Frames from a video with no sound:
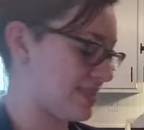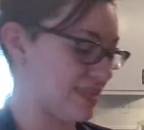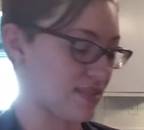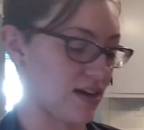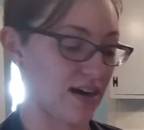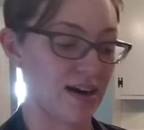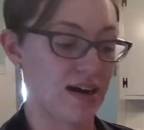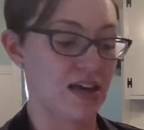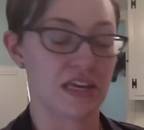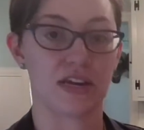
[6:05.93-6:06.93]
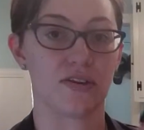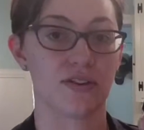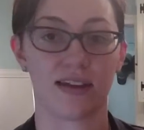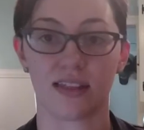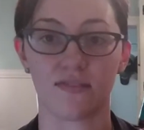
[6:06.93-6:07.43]
this is our
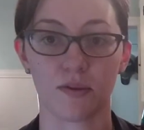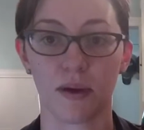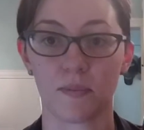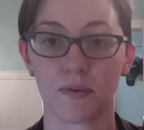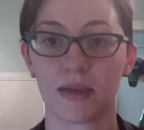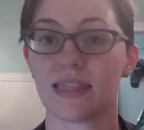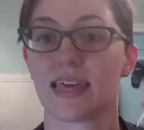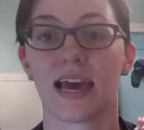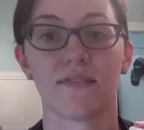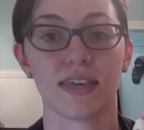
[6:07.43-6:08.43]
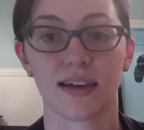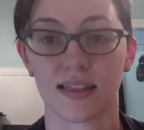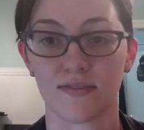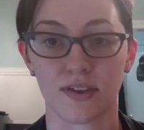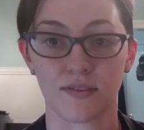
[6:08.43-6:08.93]
Young Living peppermint. They have a Young
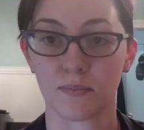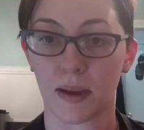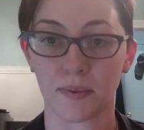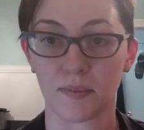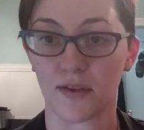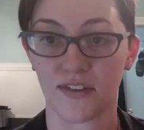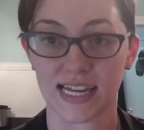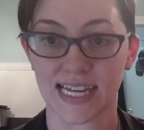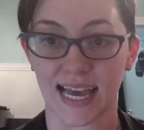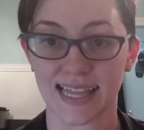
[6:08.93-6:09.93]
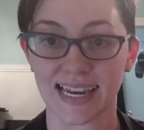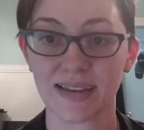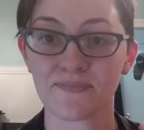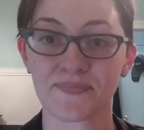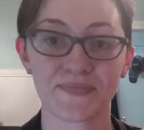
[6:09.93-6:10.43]
Living peppermint
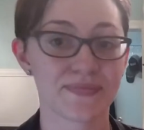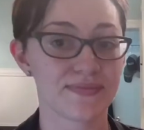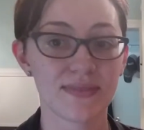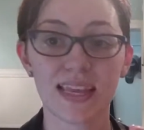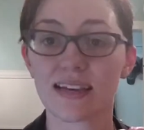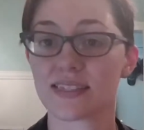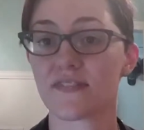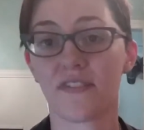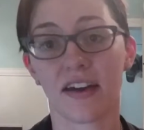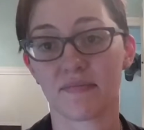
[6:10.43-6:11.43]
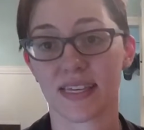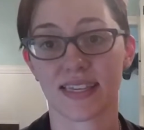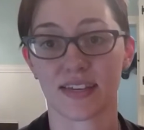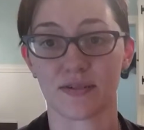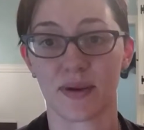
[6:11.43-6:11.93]
Vitality. It's a 5
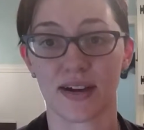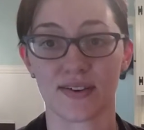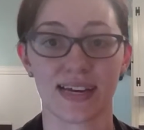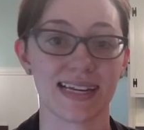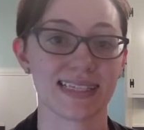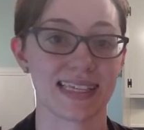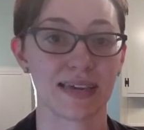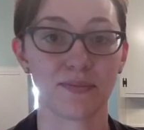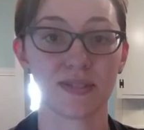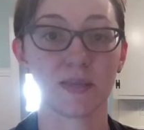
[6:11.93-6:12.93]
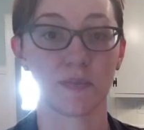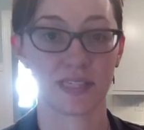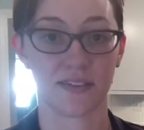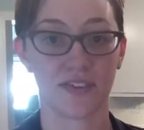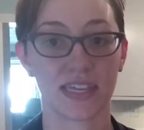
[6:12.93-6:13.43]
milliliter bottle, and it's labeled
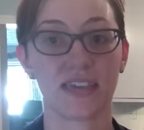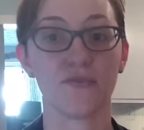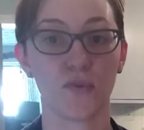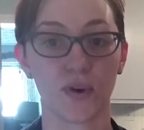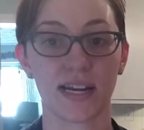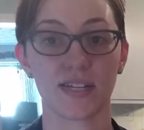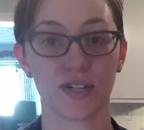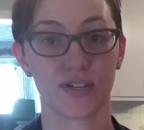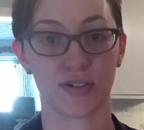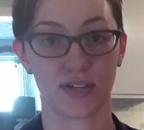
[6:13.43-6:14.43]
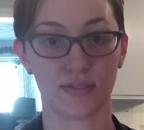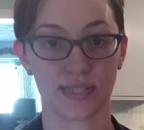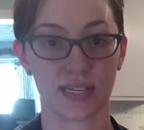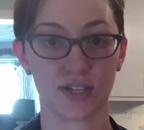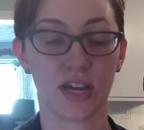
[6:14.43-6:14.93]
specifically for internal
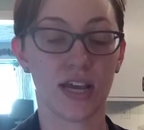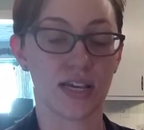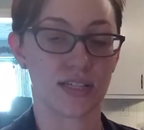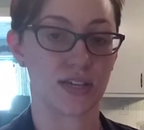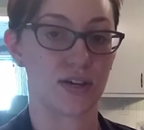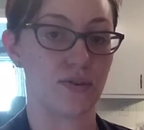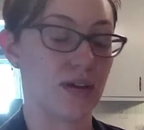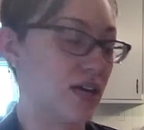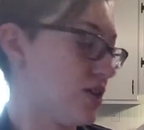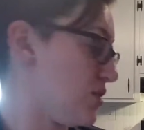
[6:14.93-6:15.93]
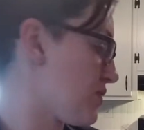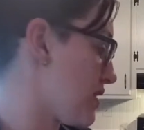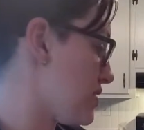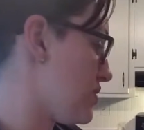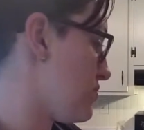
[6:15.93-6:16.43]
usage. So you
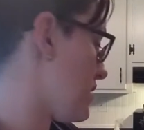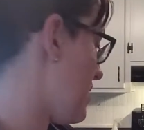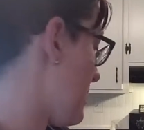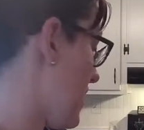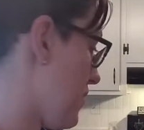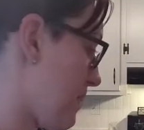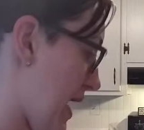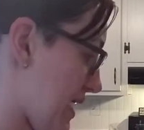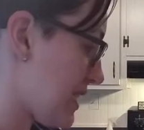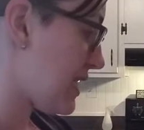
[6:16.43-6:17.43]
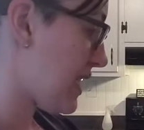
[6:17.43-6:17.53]
can do them aromatically